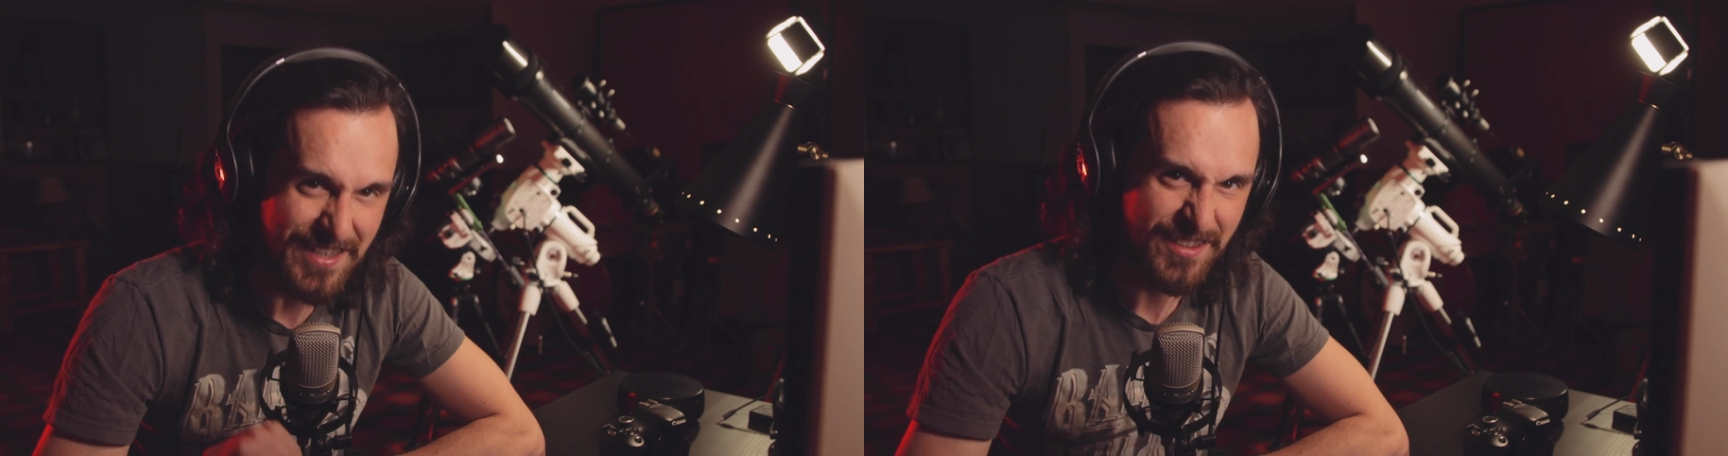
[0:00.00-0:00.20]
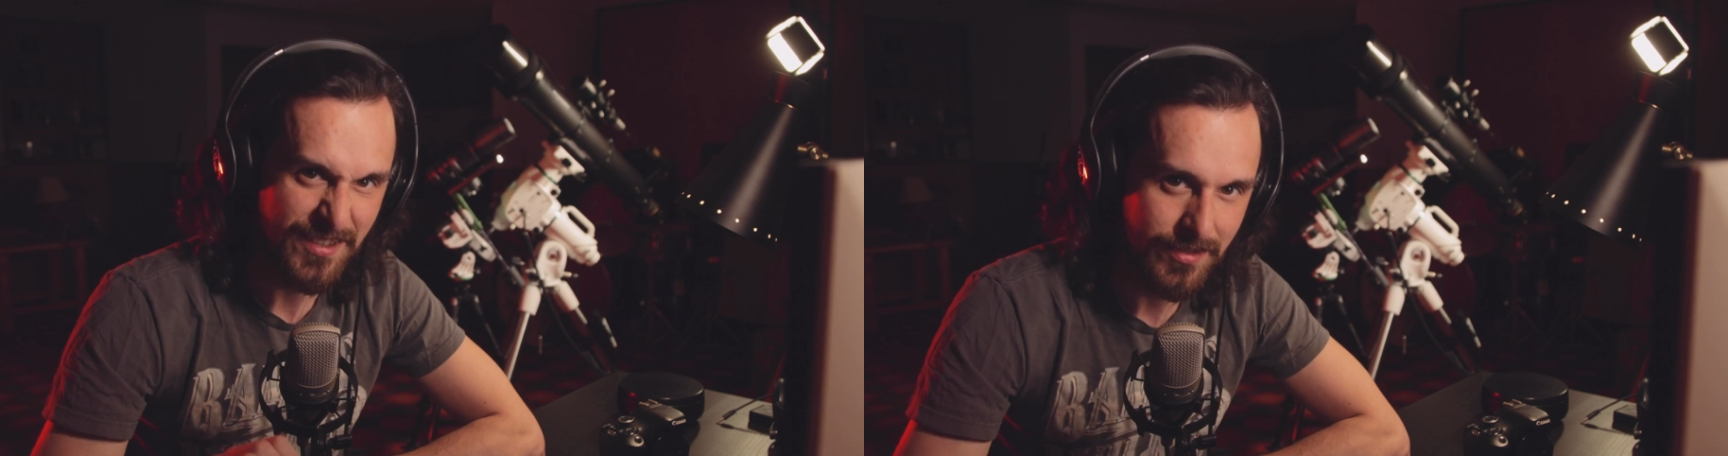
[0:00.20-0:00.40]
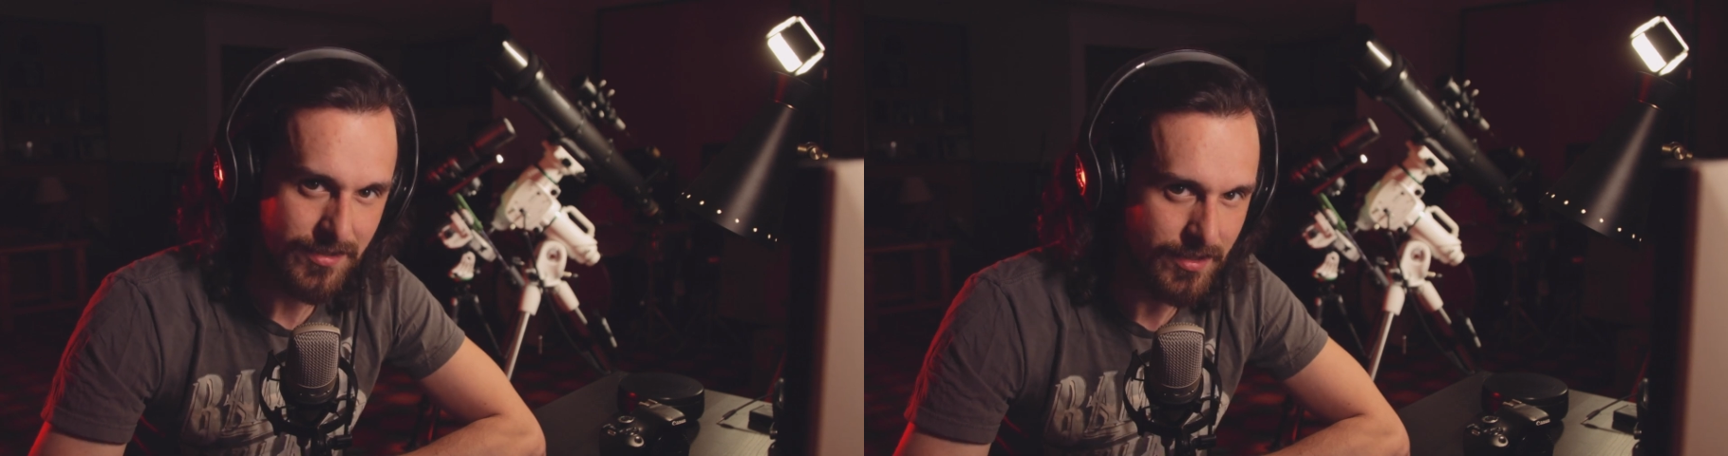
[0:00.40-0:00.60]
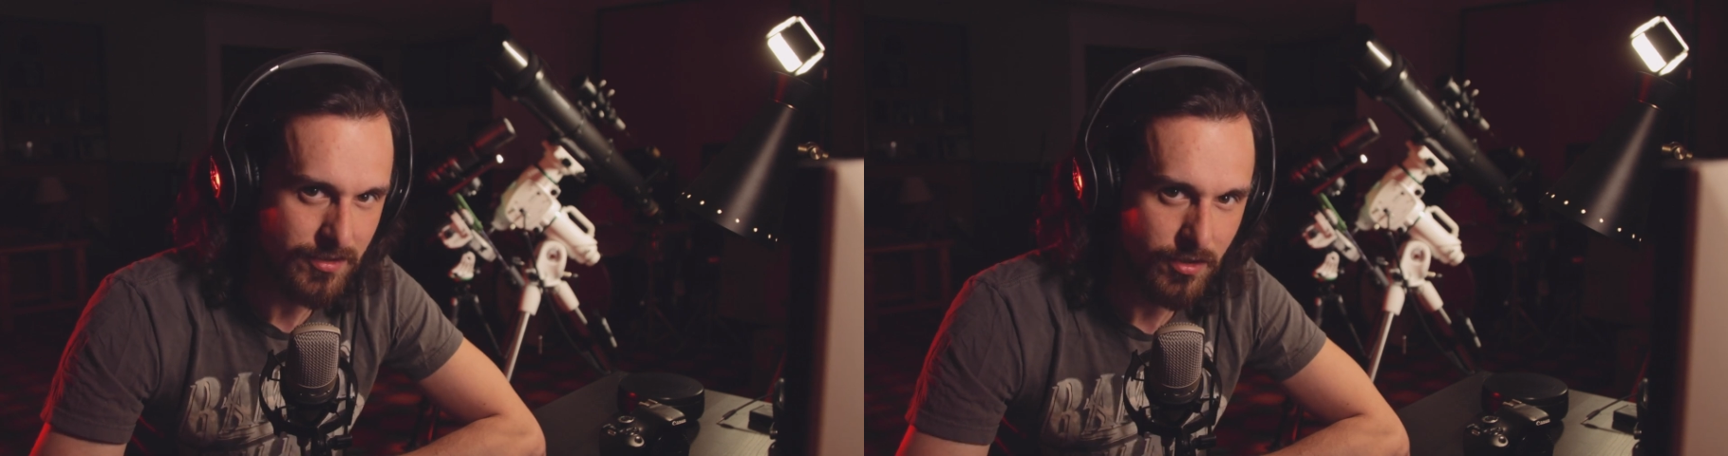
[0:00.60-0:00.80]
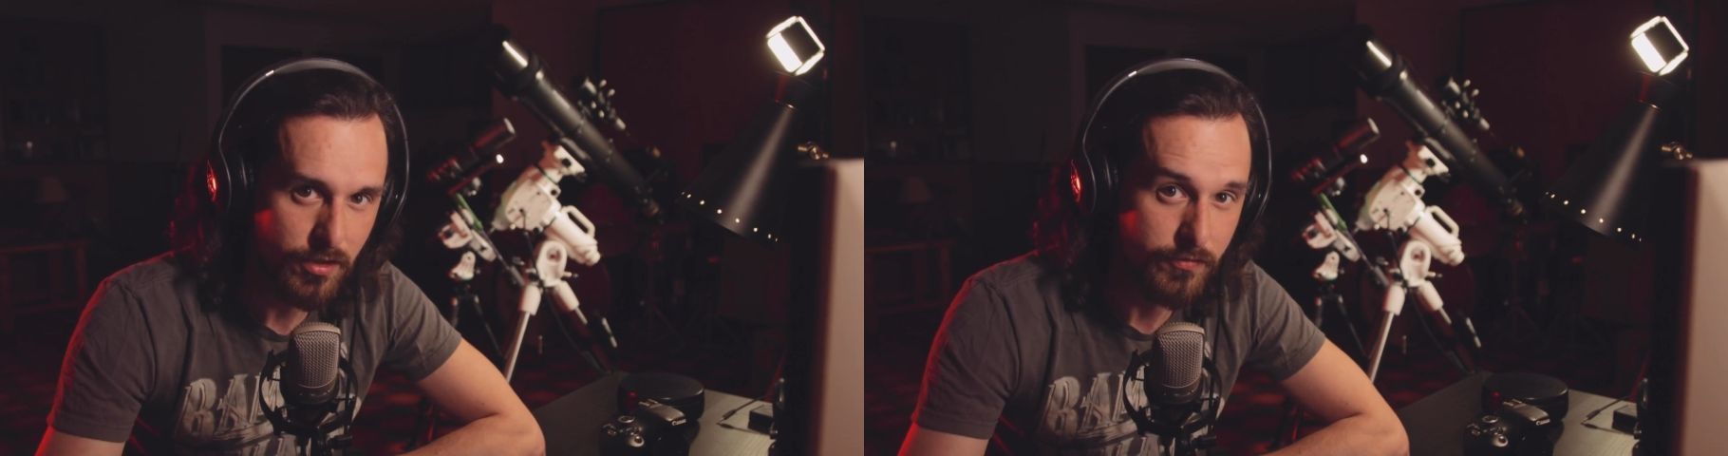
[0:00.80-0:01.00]
into the
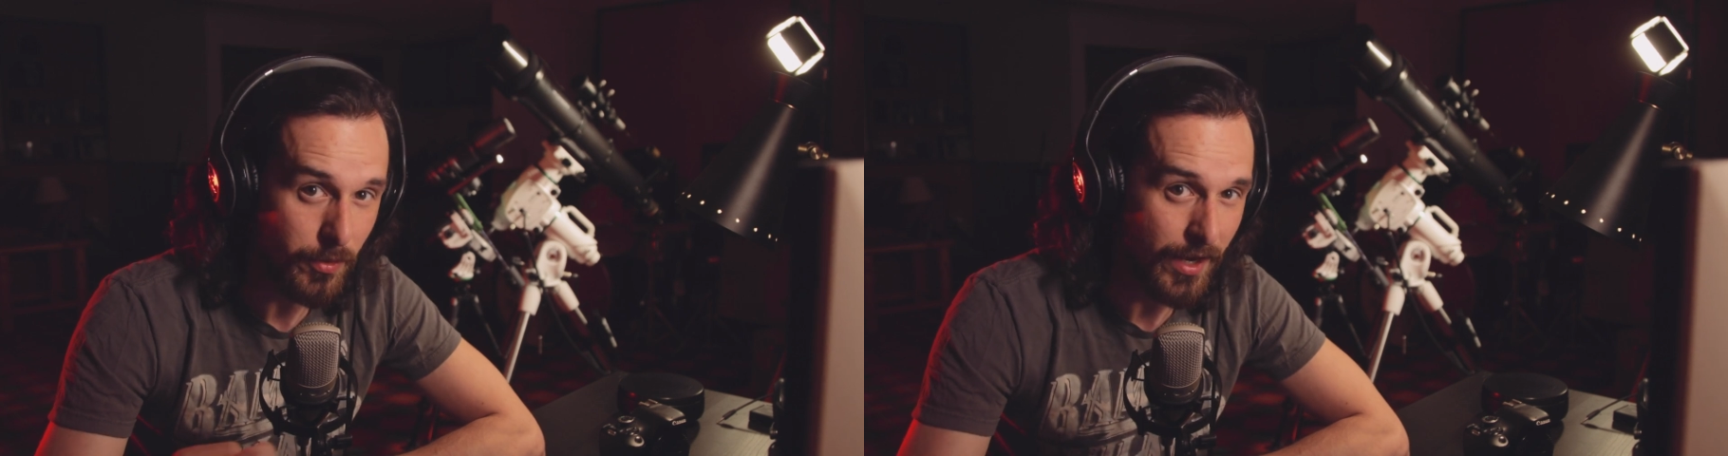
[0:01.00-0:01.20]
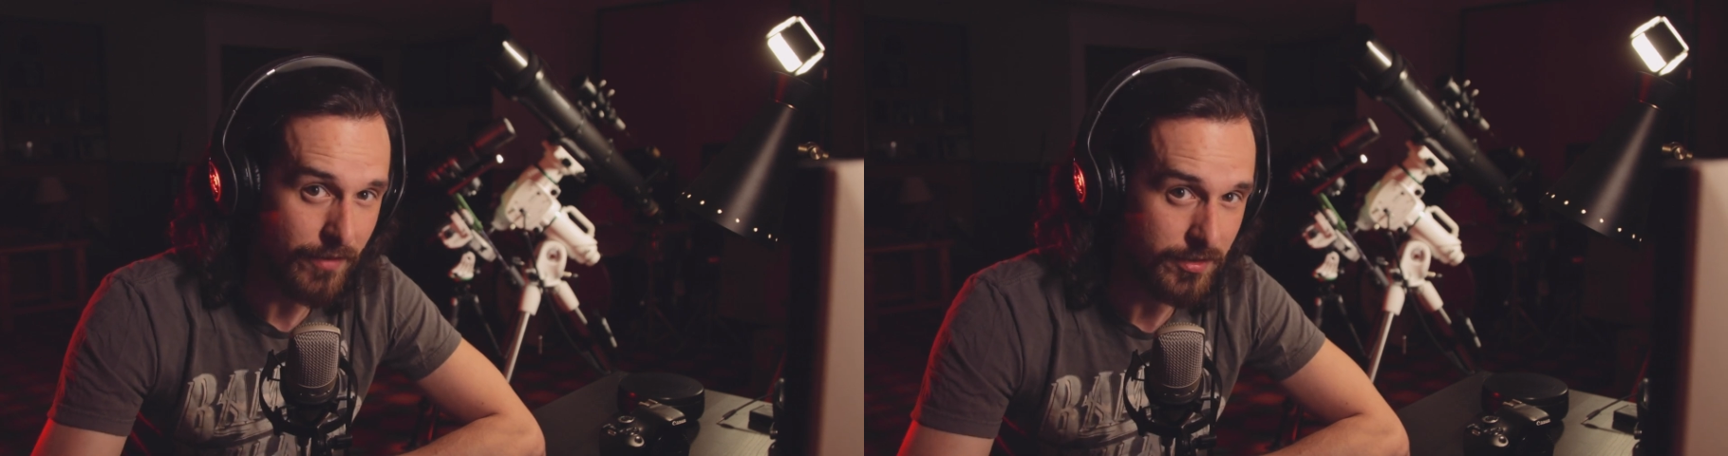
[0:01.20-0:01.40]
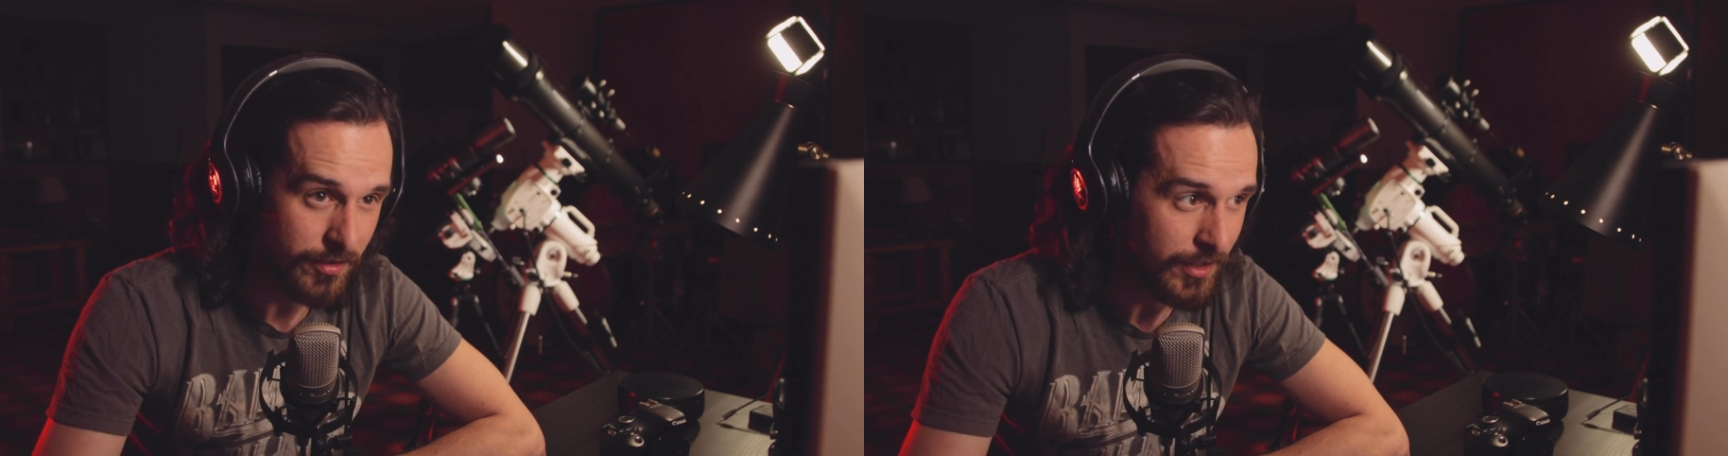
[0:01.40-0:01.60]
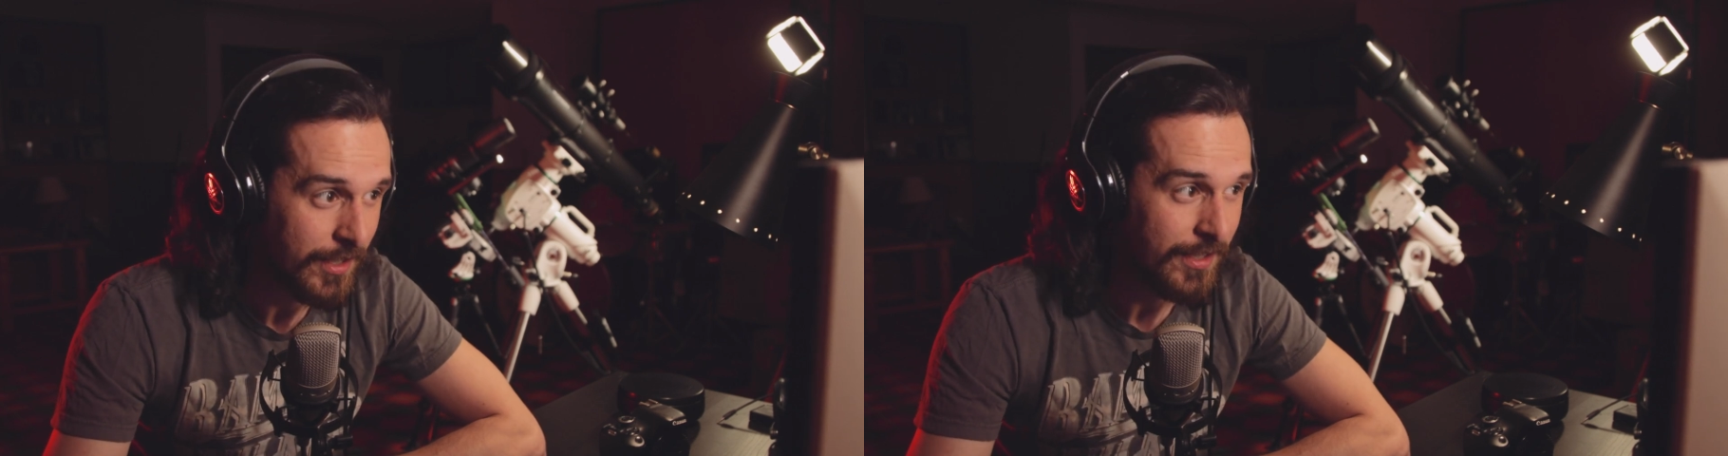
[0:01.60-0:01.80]
sensor if you have to